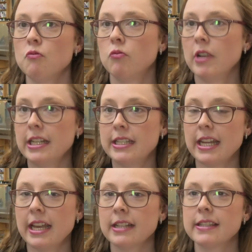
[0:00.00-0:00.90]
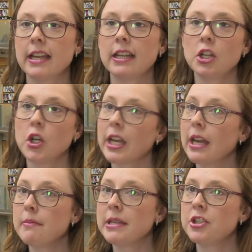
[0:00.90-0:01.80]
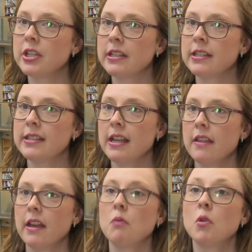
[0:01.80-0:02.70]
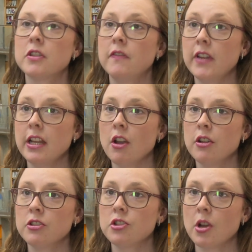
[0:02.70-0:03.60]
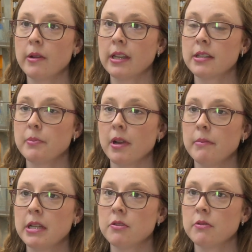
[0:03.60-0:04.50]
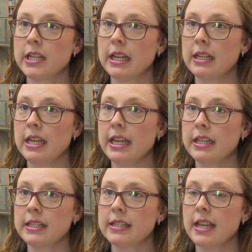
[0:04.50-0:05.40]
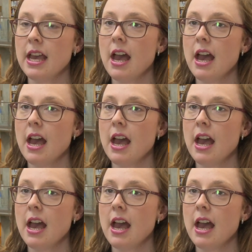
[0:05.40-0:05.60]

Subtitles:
read text, they can look at images, they can watch videos showing experimental techniques.